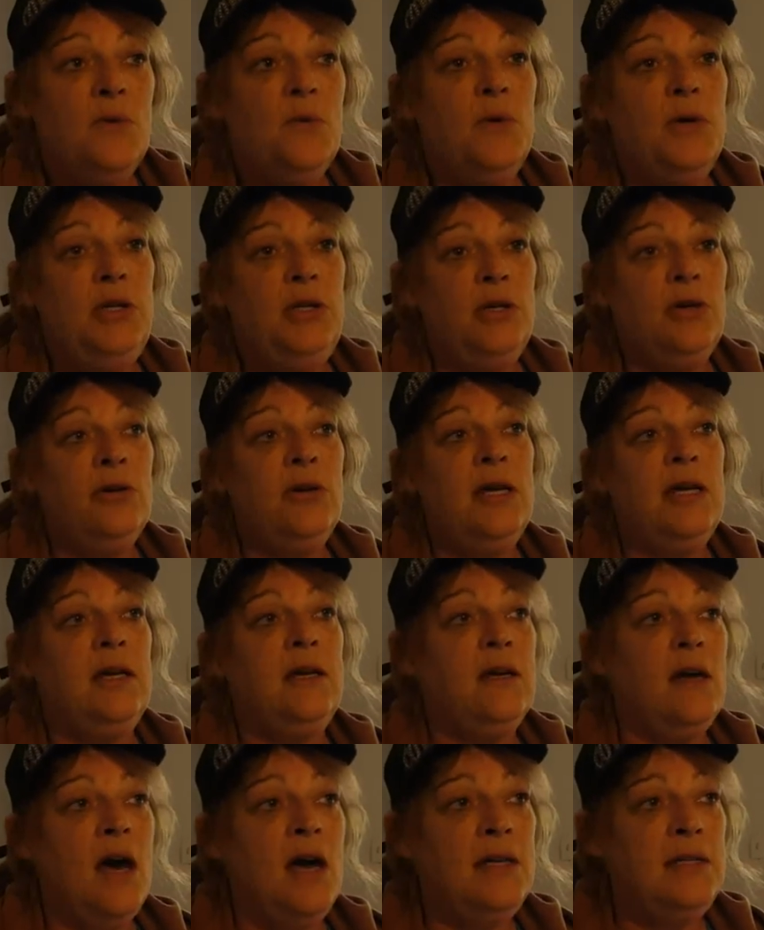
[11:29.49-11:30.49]
When you're
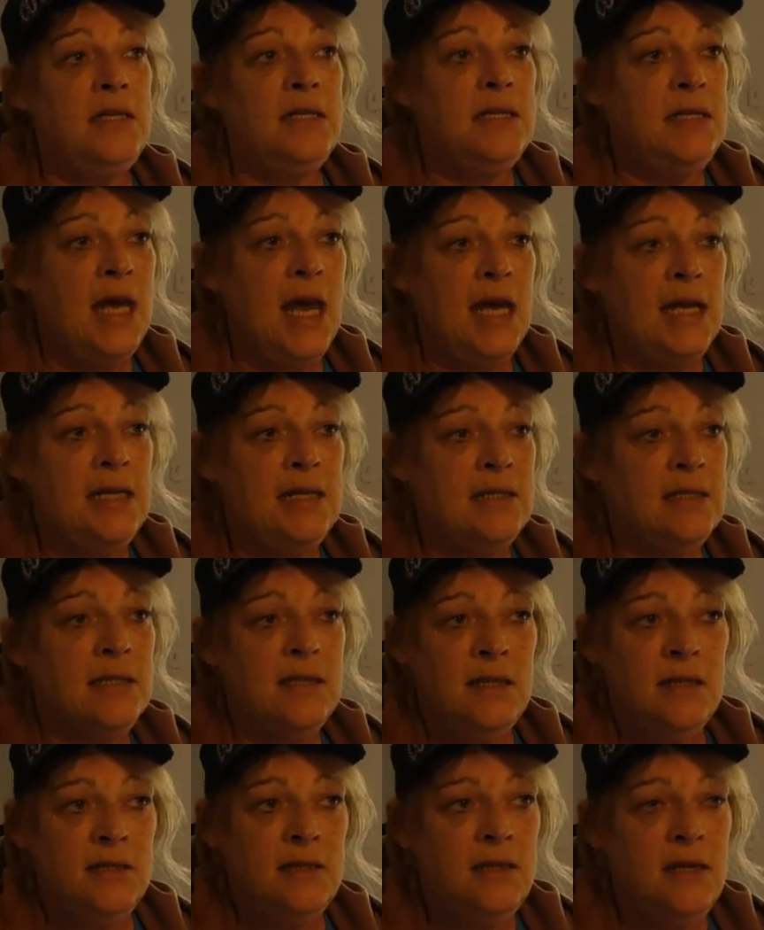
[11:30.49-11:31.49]
in God's
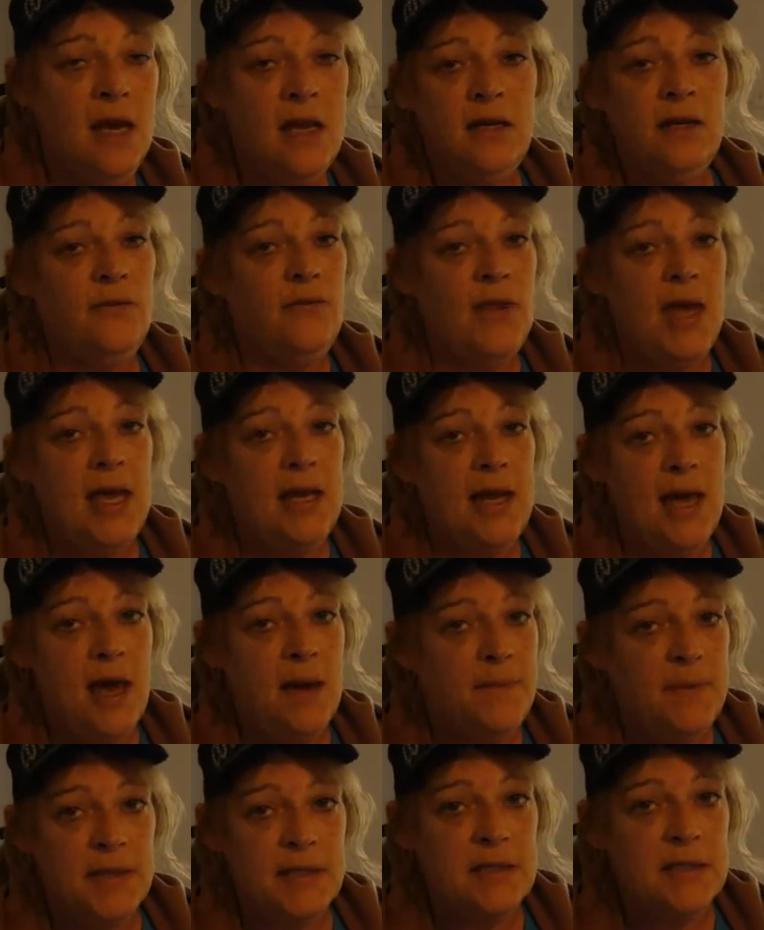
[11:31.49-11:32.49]
status, none of that
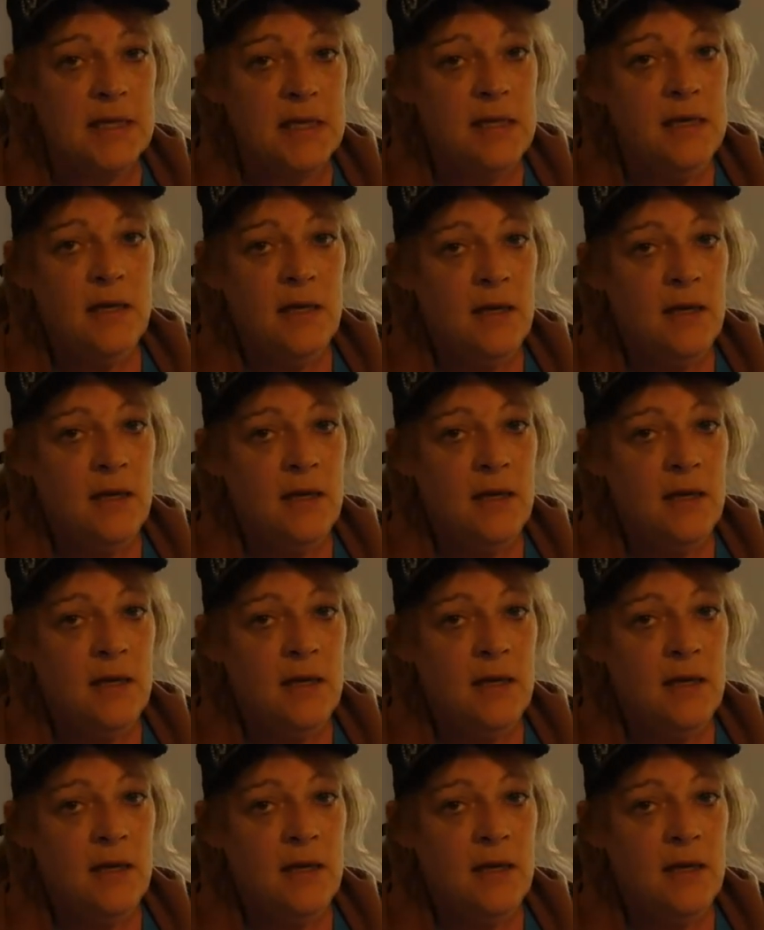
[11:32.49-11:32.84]
happens.